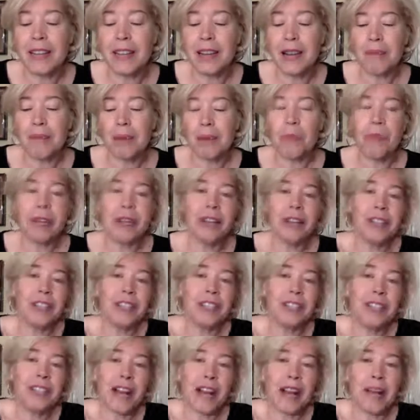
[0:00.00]
But we had a good
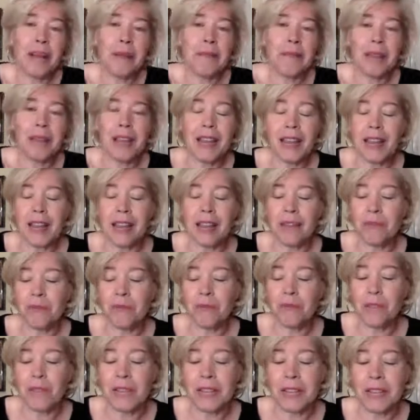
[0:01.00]
time and
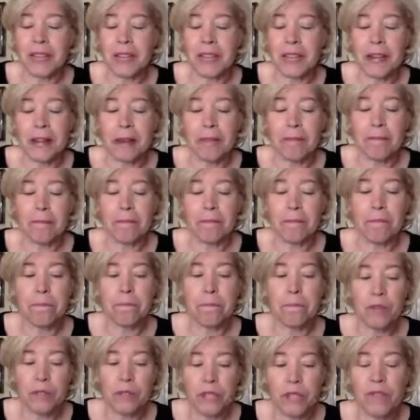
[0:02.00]
we um,
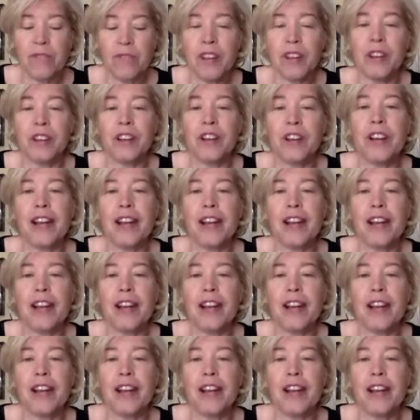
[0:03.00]
persevered.